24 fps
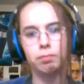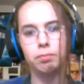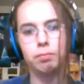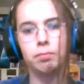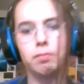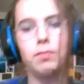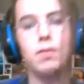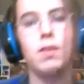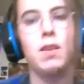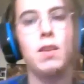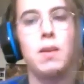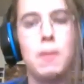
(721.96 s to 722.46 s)

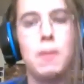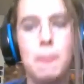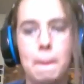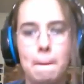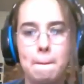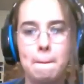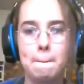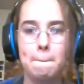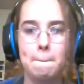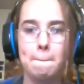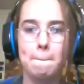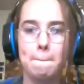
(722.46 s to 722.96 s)

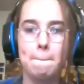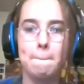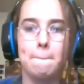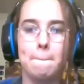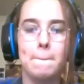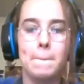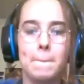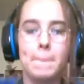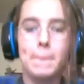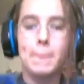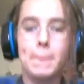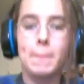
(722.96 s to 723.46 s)

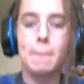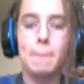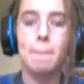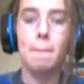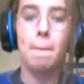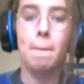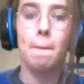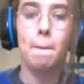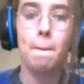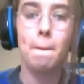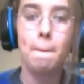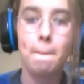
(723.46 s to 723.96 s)

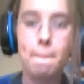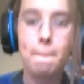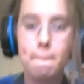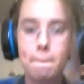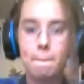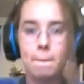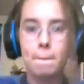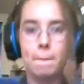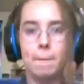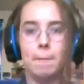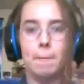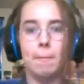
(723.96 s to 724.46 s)

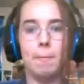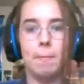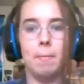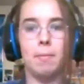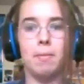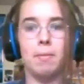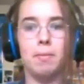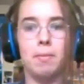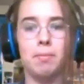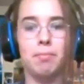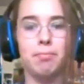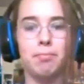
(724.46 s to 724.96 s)

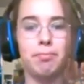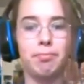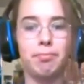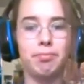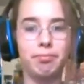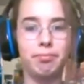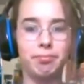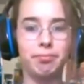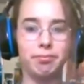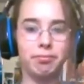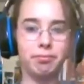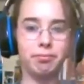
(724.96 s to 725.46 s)

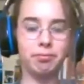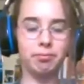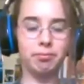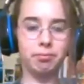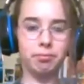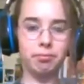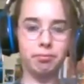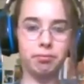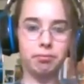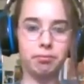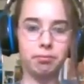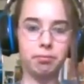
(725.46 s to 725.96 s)

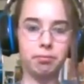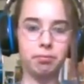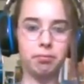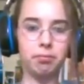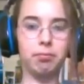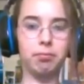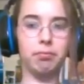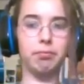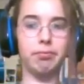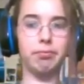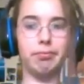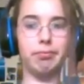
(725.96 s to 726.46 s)

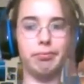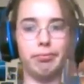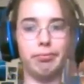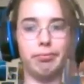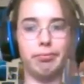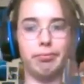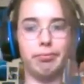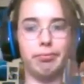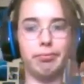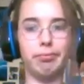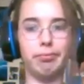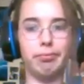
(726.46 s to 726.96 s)

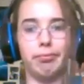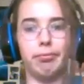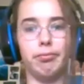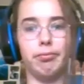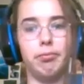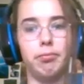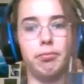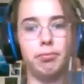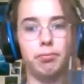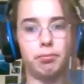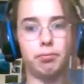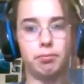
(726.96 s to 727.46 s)

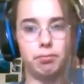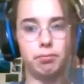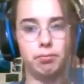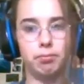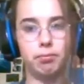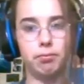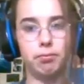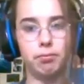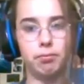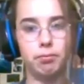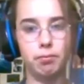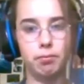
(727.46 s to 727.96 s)

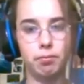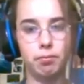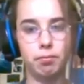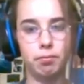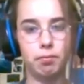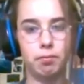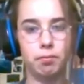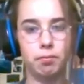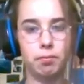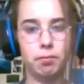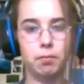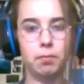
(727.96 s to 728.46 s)

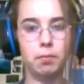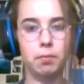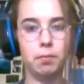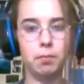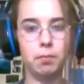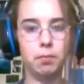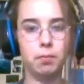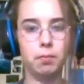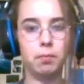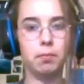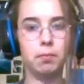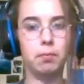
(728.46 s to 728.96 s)

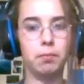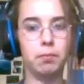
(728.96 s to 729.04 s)
(not speaking)